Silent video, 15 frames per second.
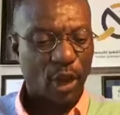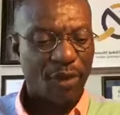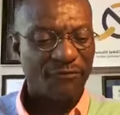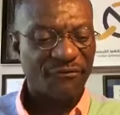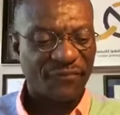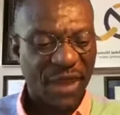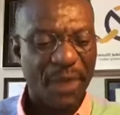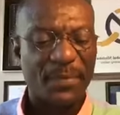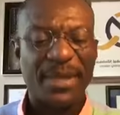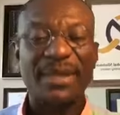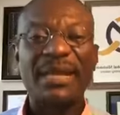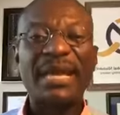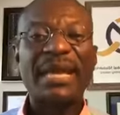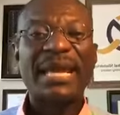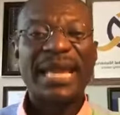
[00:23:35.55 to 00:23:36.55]

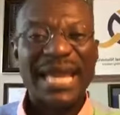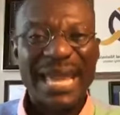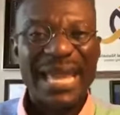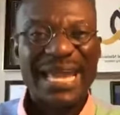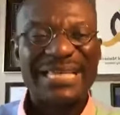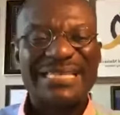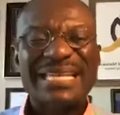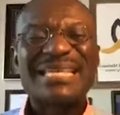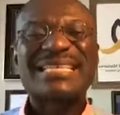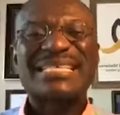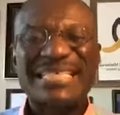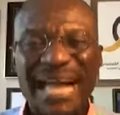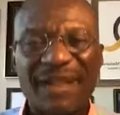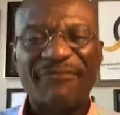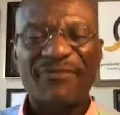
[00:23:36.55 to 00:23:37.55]
confirming his
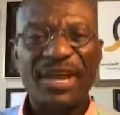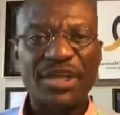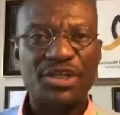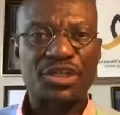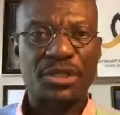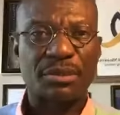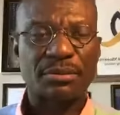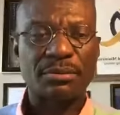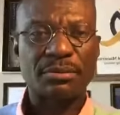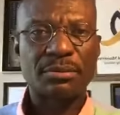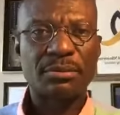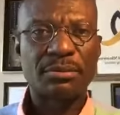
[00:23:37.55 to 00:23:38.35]
salvation.